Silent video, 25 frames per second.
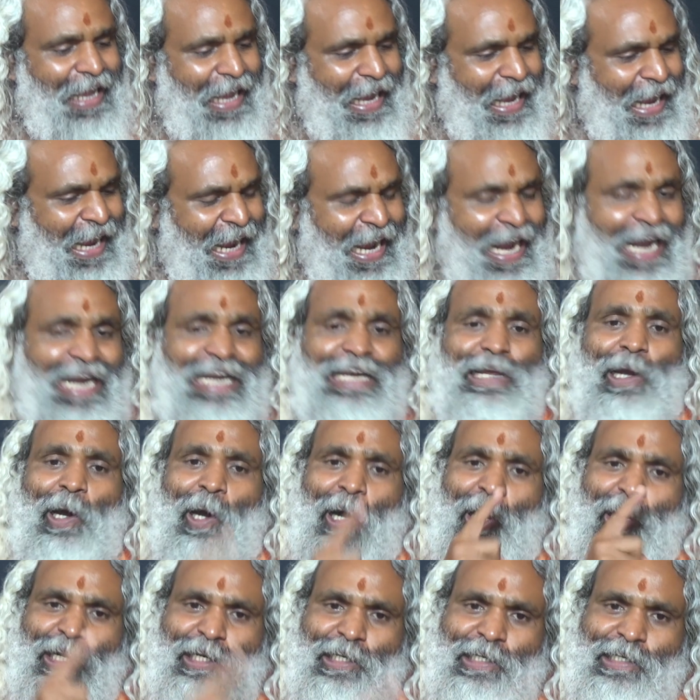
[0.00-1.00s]
and
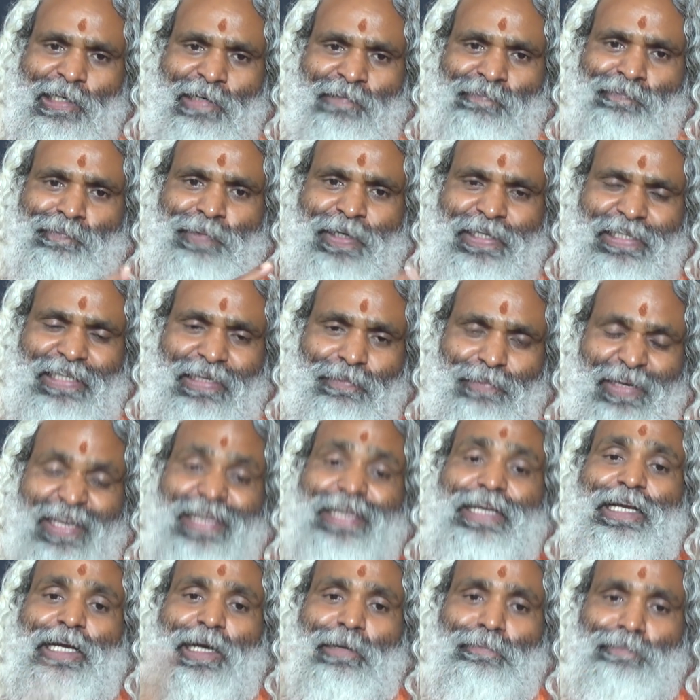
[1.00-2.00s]

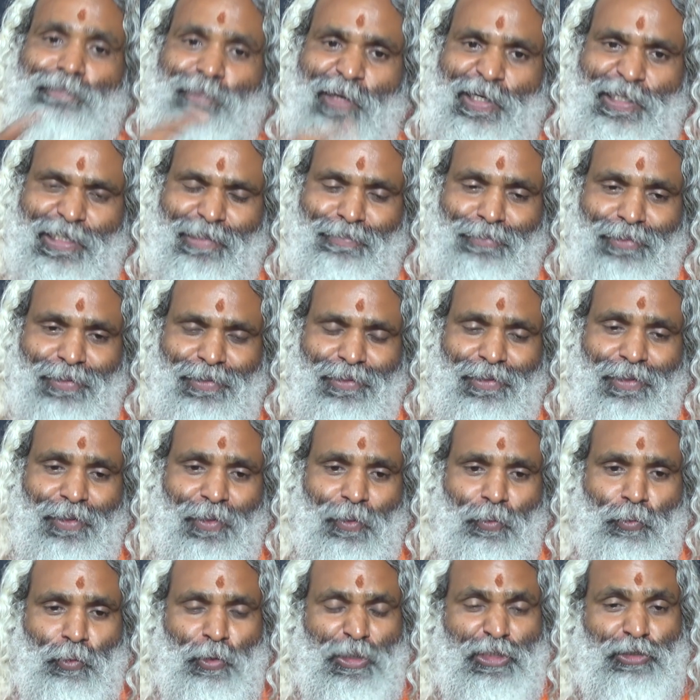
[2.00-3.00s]
uncomfortably comfortable,
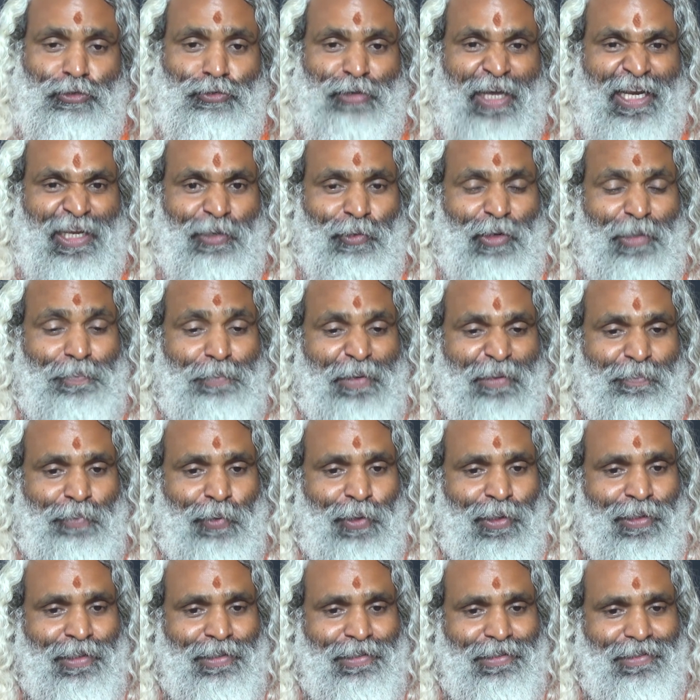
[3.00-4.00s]
which one you will
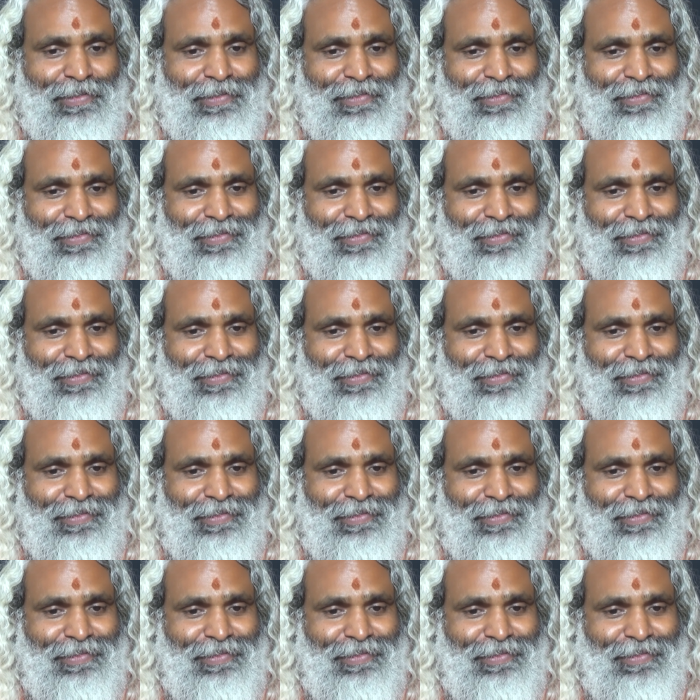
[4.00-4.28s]
prefer?